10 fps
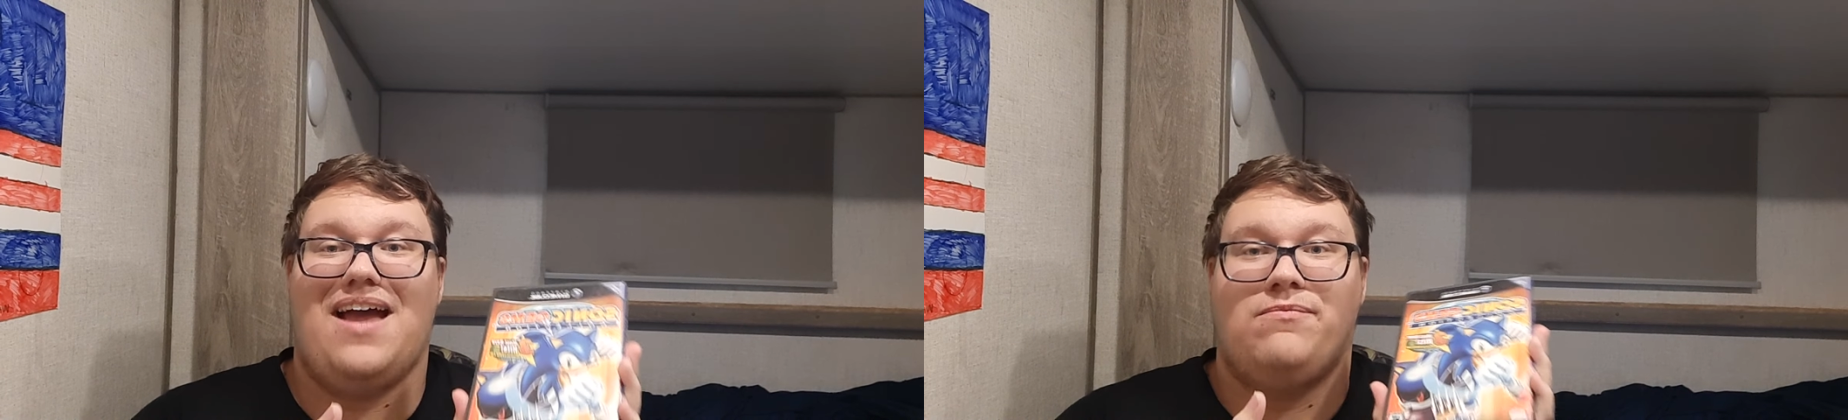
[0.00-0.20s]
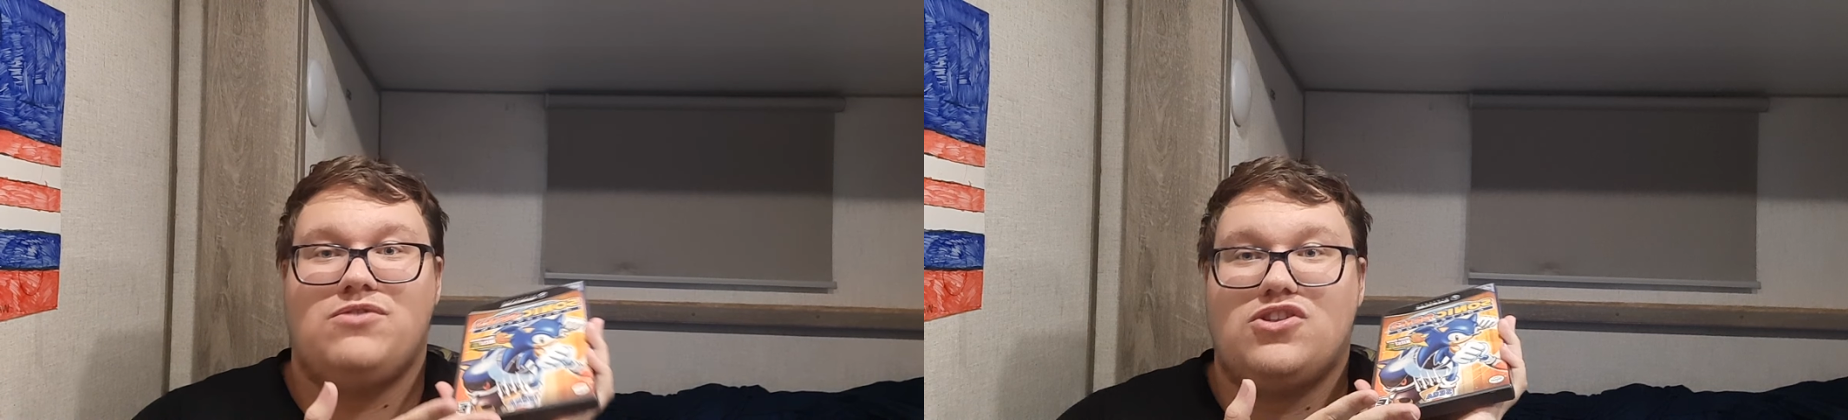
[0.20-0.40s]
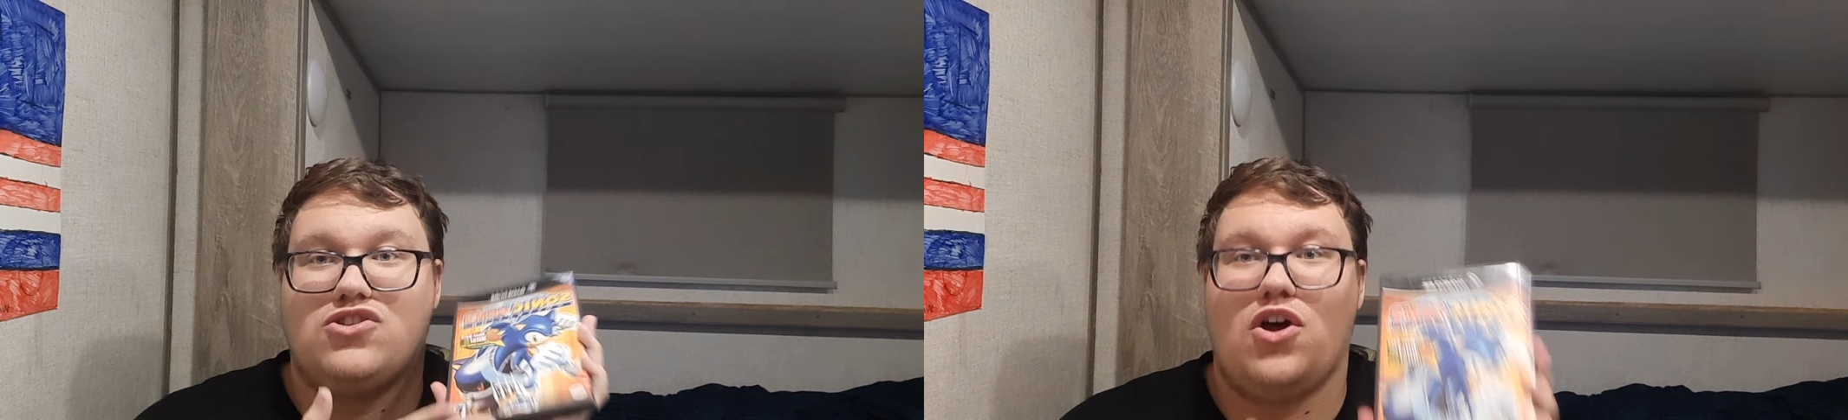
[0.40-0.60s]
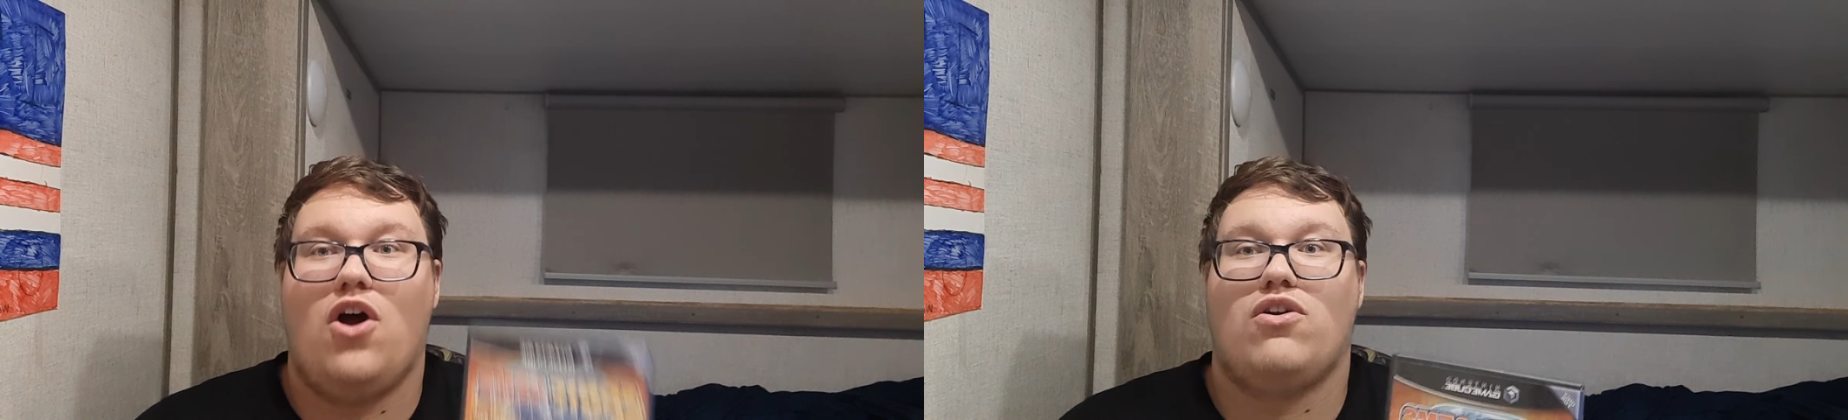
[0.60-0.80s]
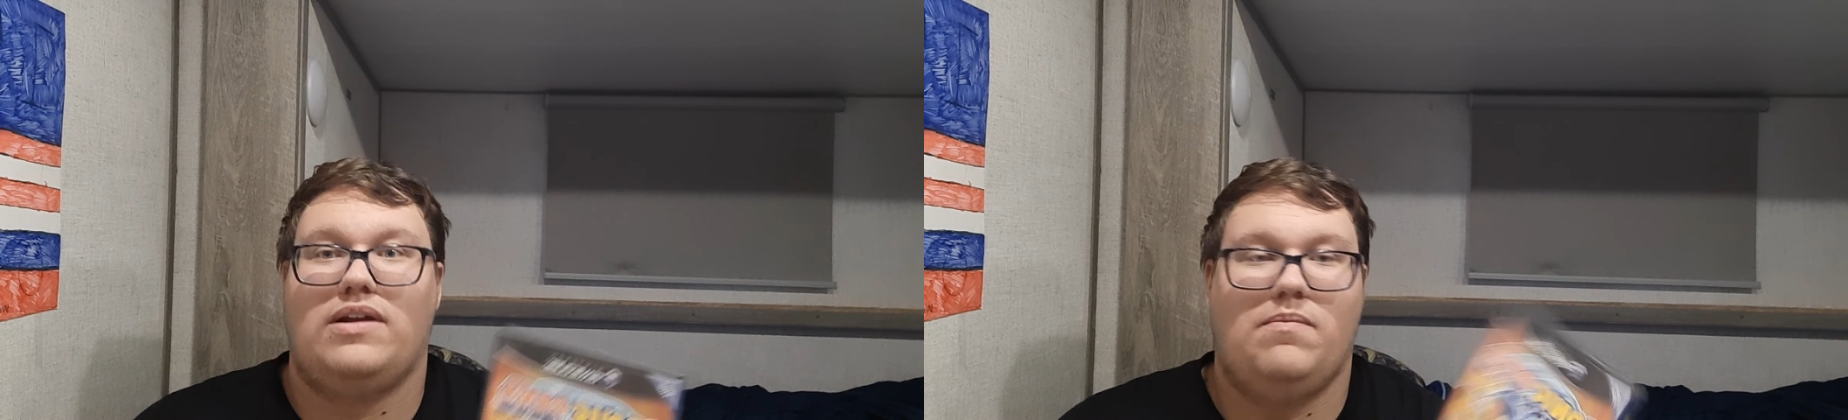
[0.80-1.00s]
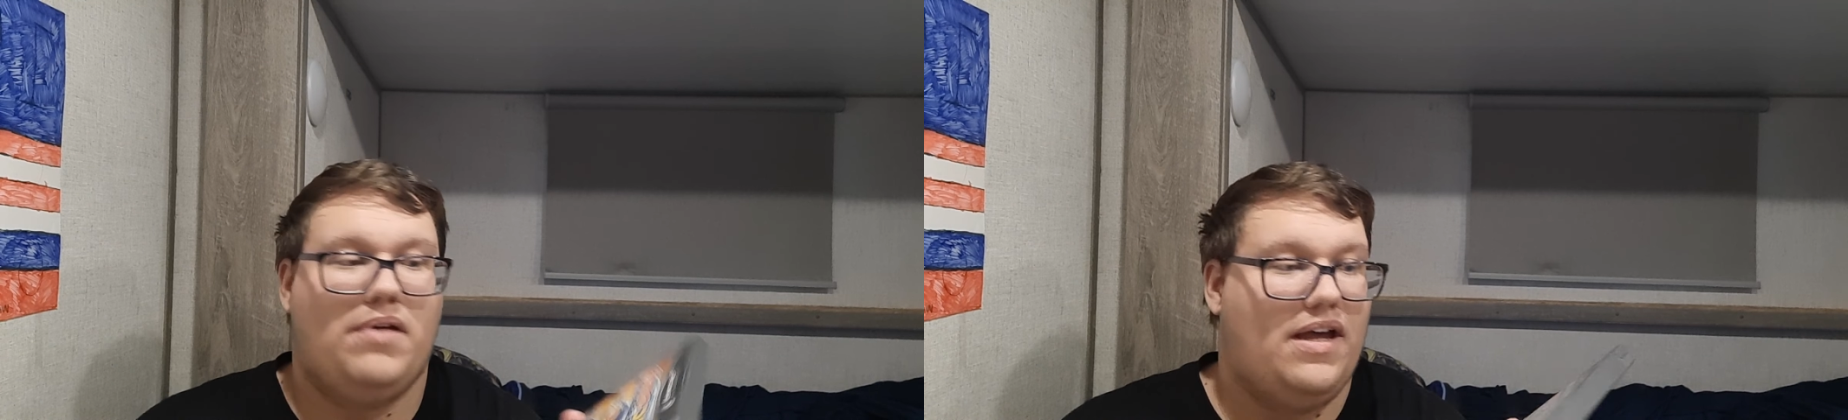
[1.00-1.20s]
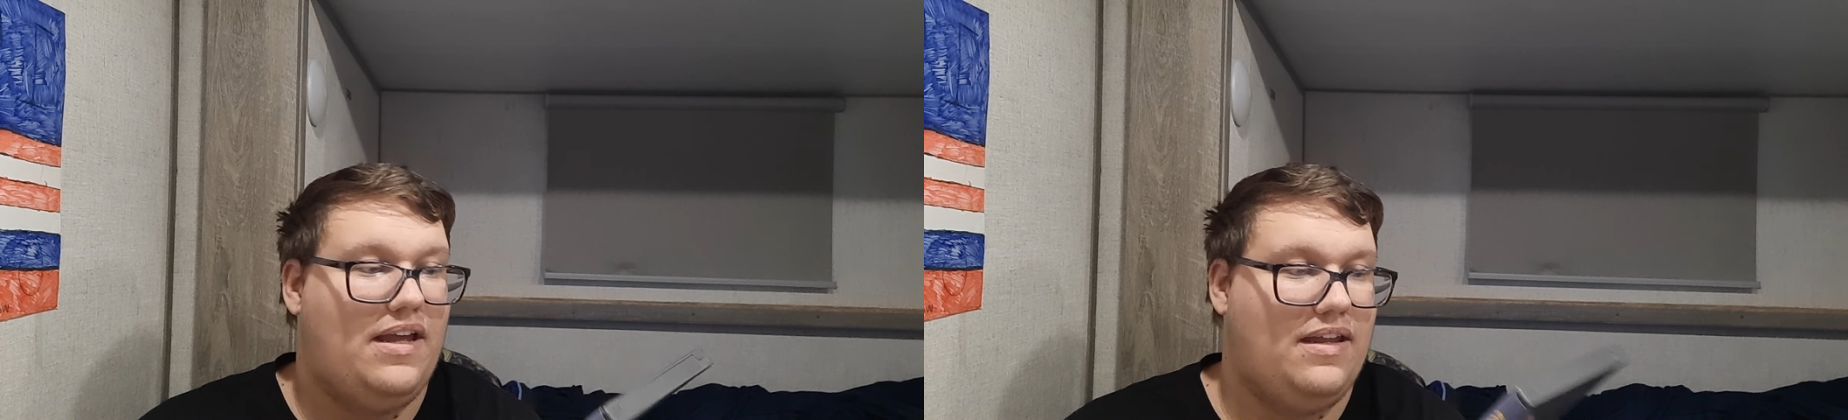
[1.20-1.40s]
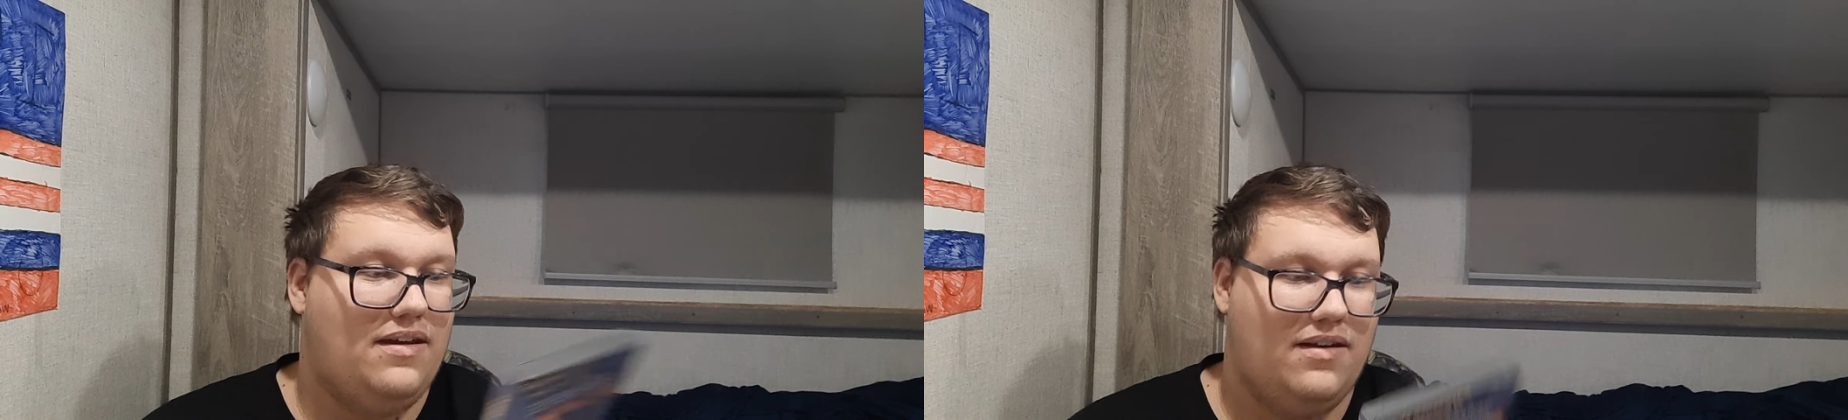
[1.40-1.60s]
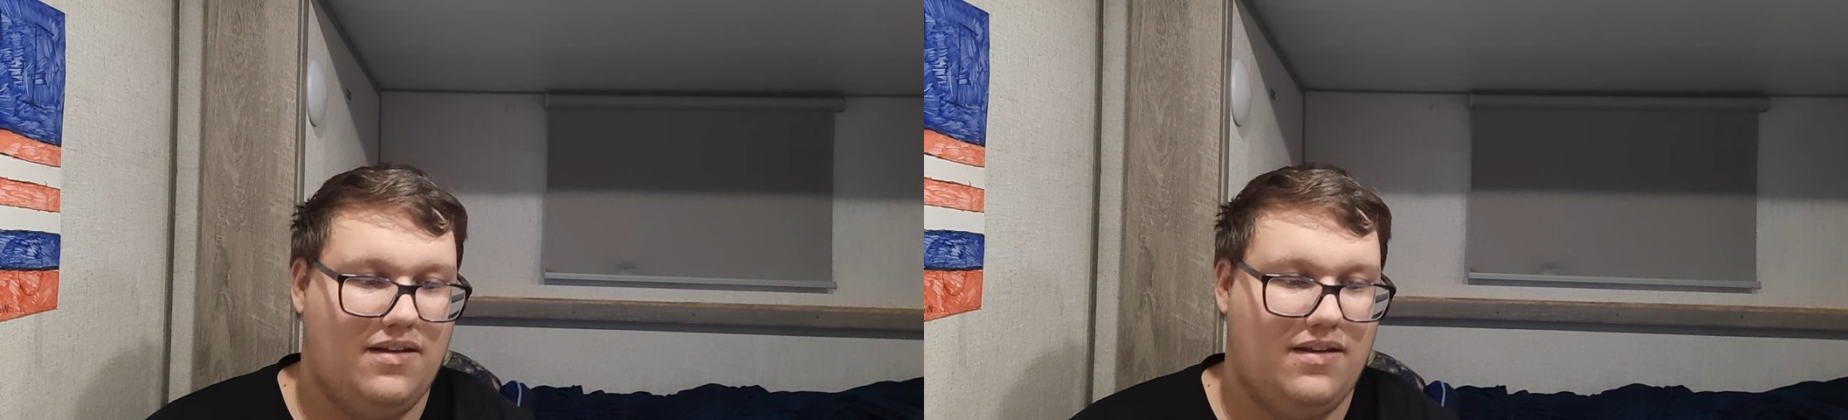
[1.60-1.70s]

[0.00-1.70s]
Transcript: I'm sorry, but